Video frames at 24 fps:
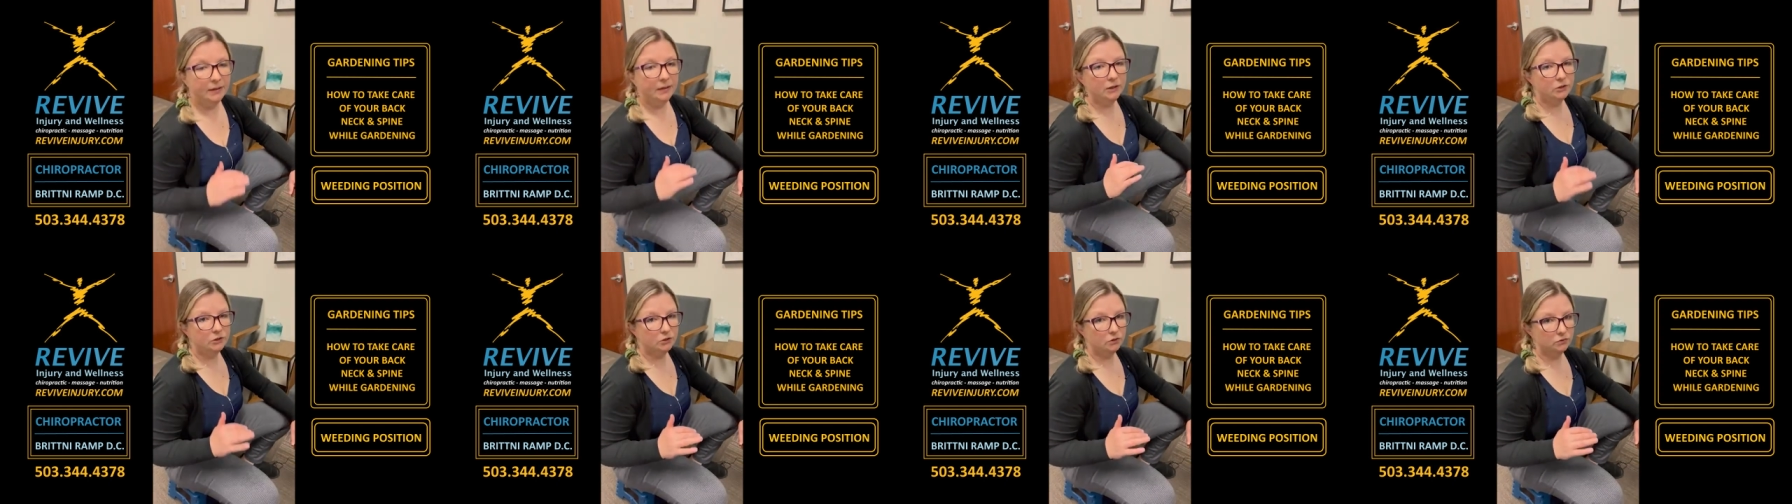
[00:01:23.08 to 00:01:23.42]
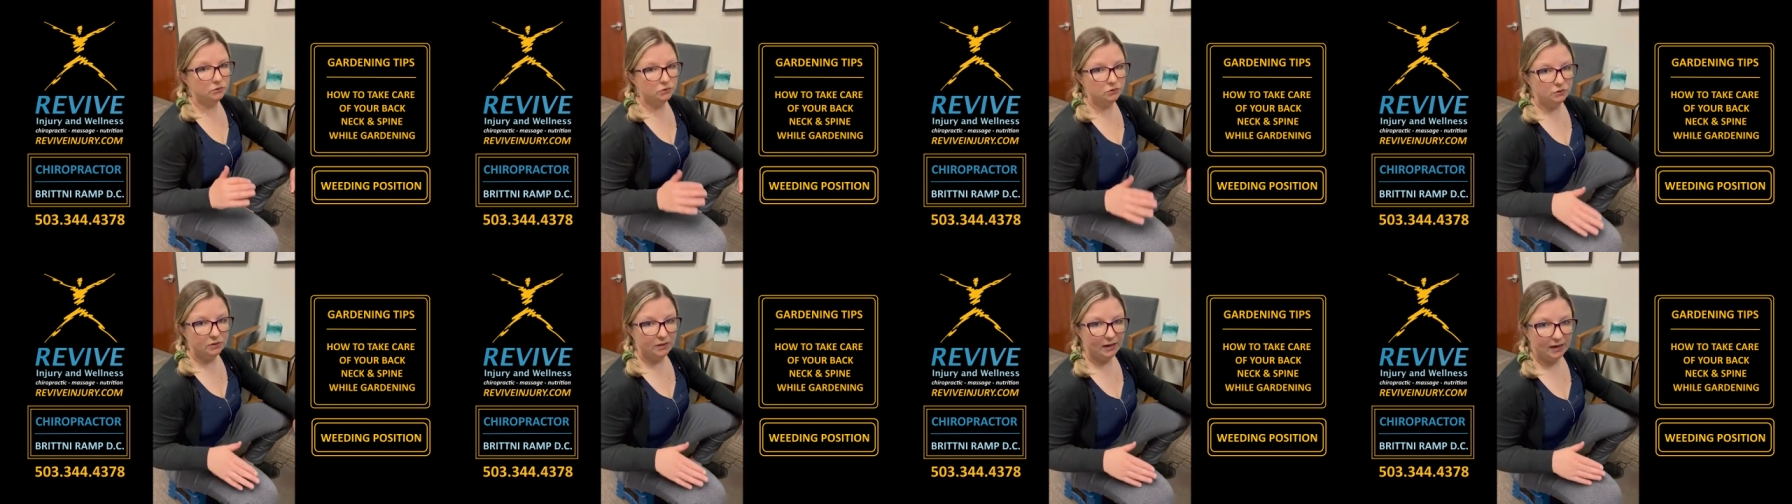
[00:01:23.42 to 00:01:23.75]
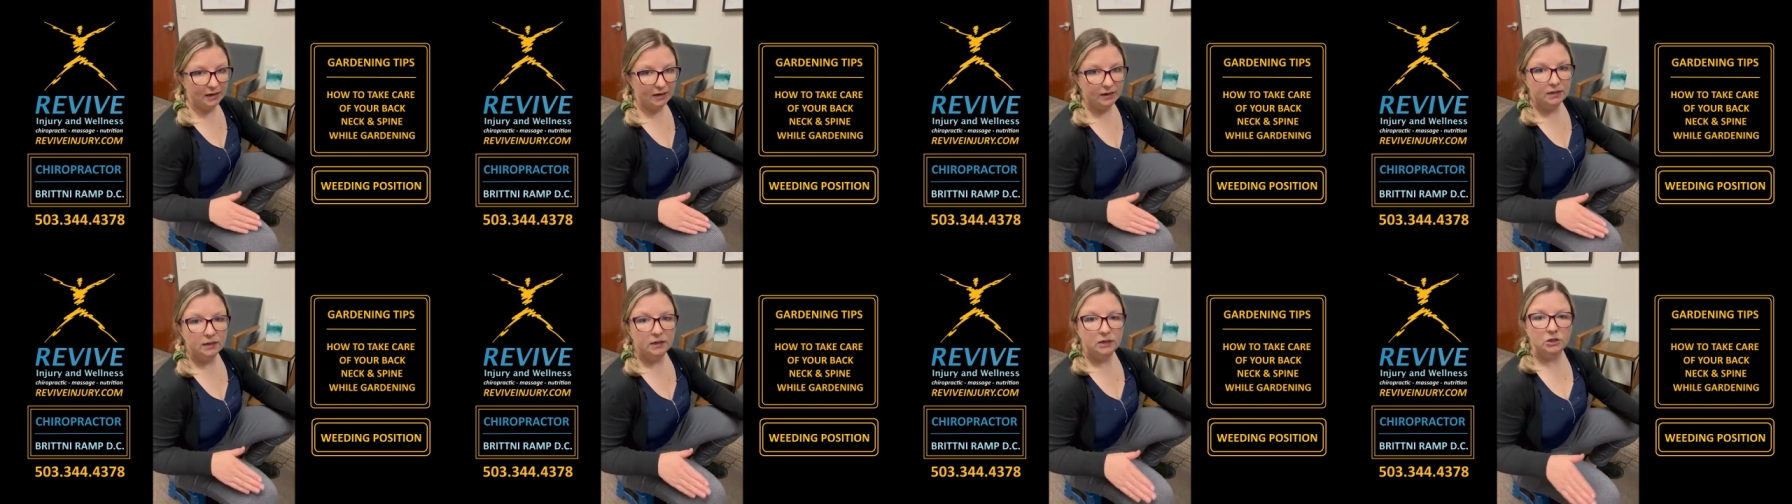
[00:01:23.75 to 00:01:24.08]
Don't do
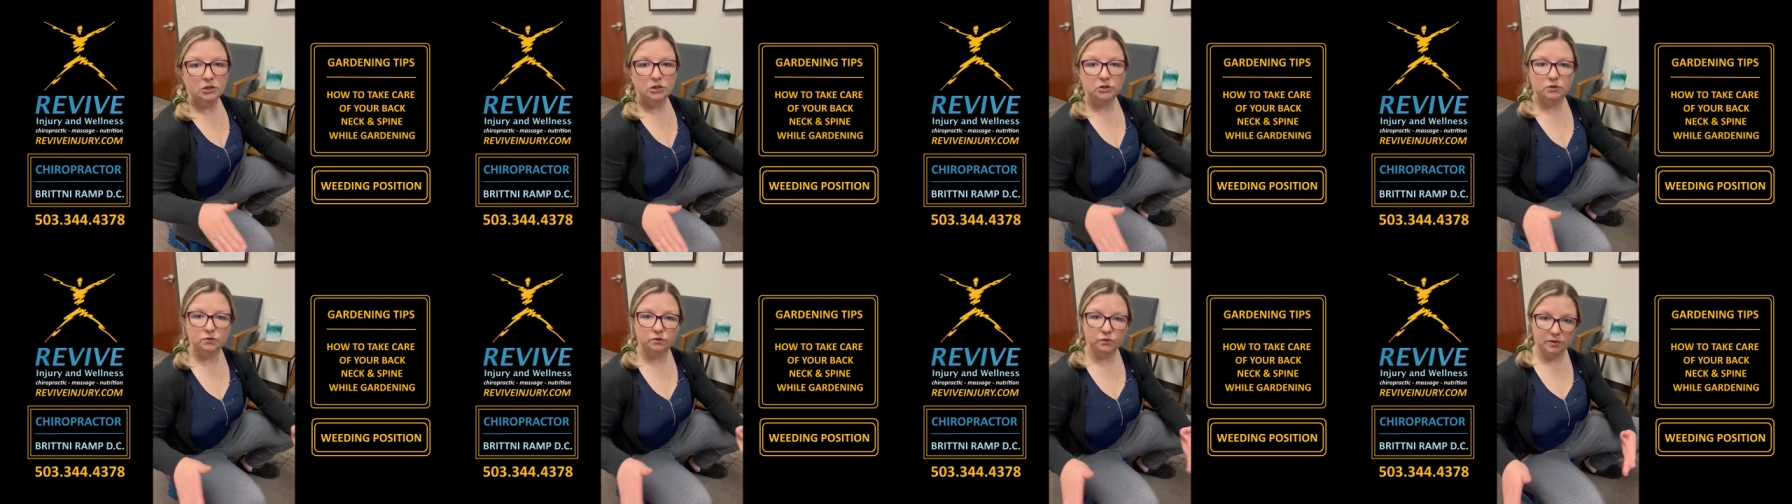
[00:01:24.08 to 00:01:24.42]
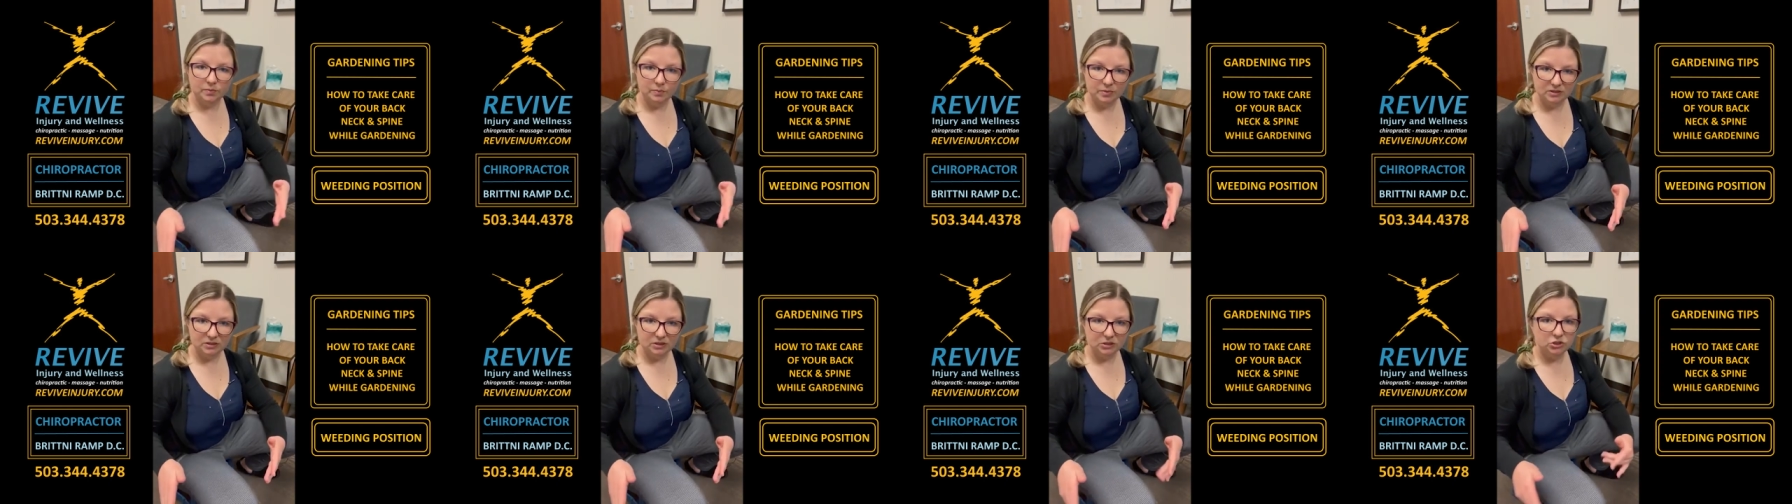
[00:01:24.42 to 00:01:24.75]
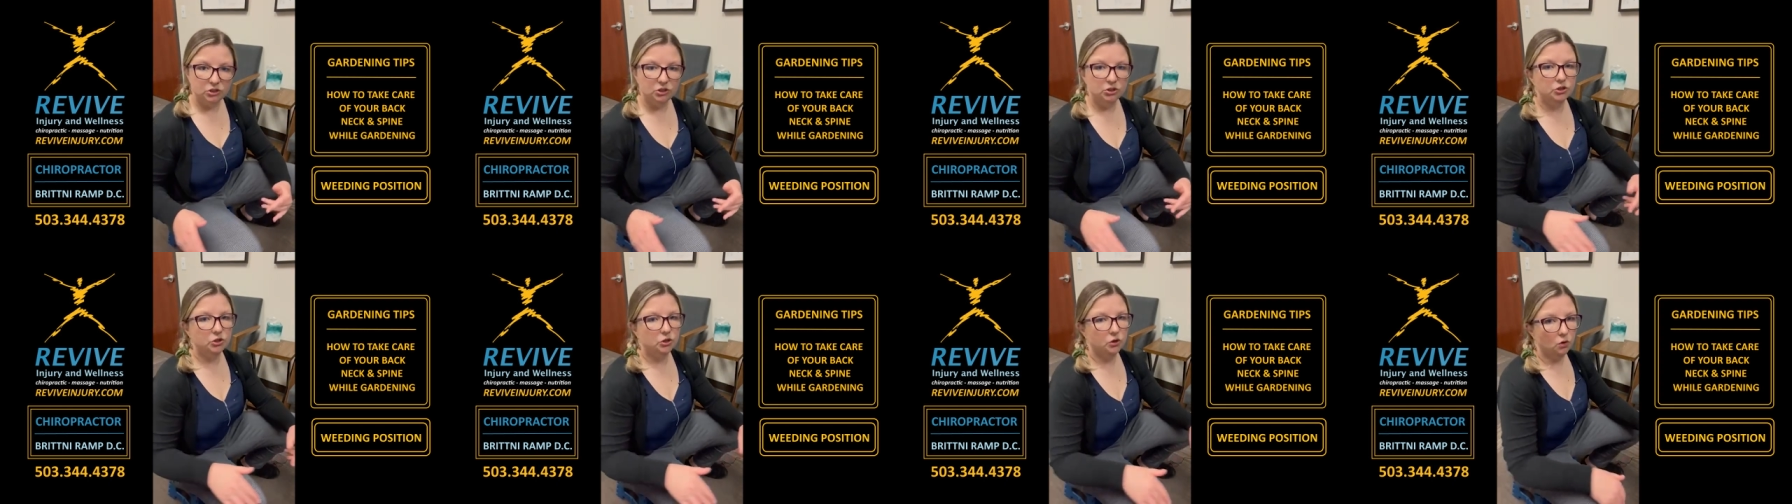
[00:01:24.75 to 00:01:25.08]
that.
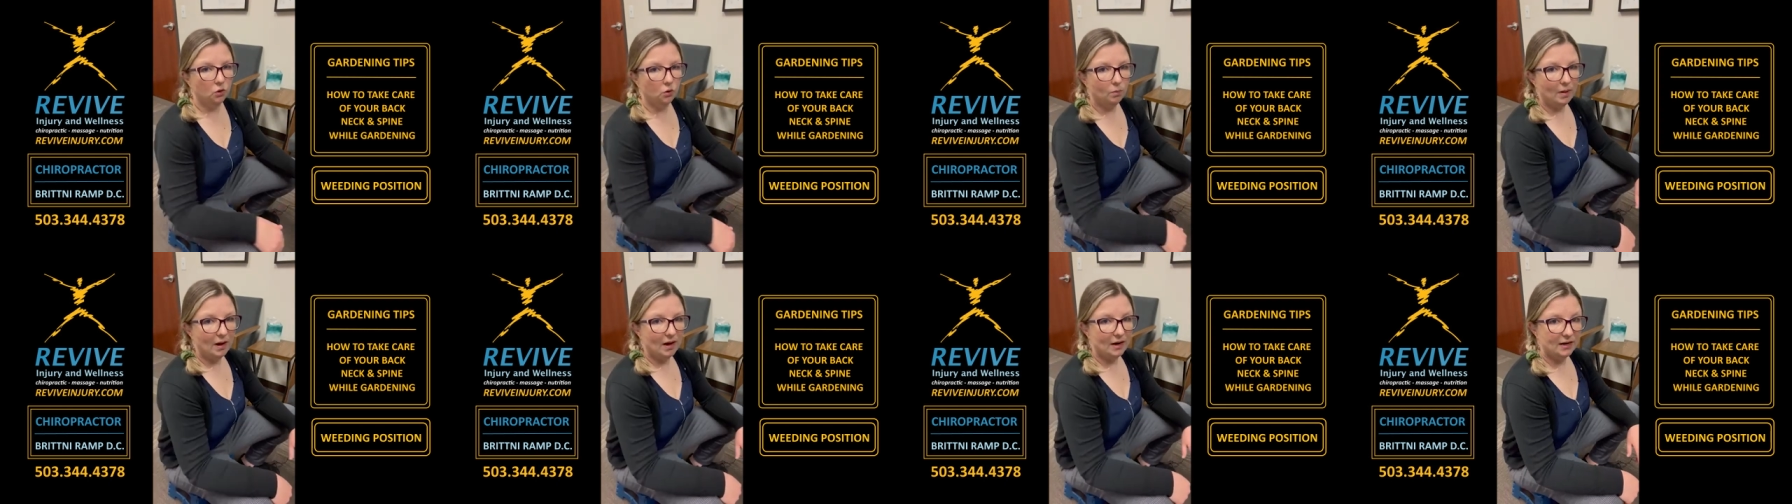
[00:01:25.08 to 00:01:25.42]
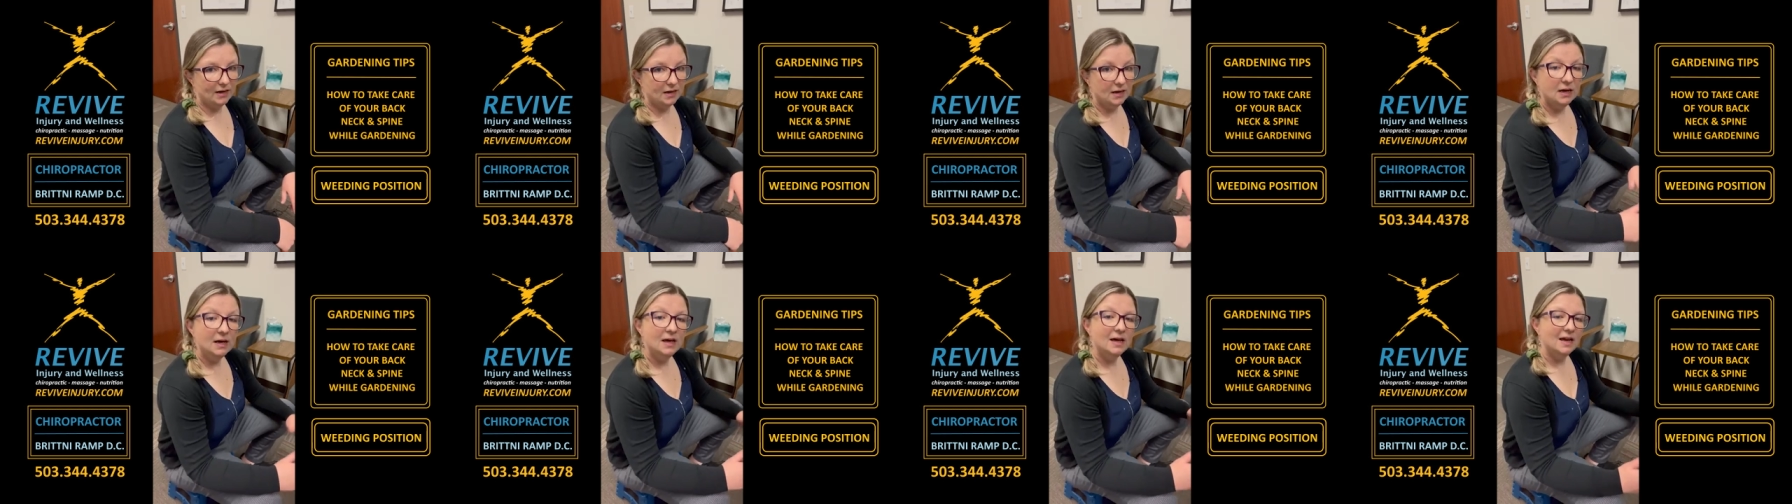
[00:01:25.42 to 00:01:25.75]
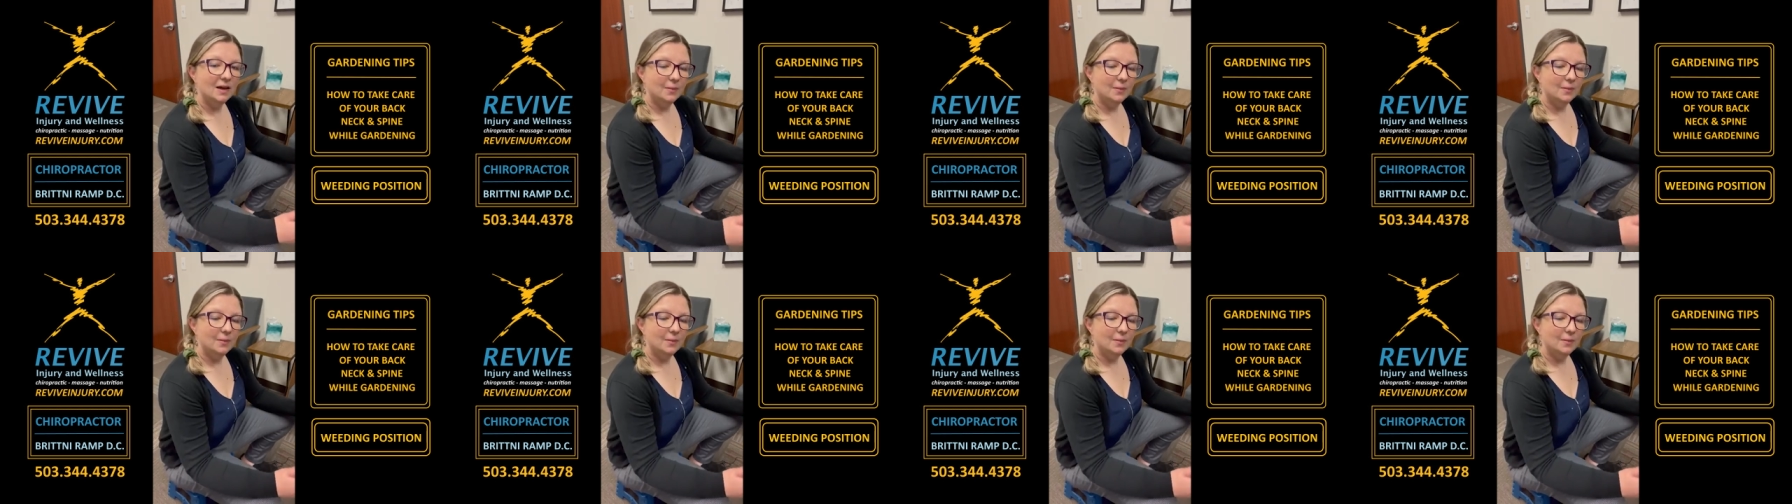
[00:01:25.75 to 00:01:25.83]
Reposition your whole body.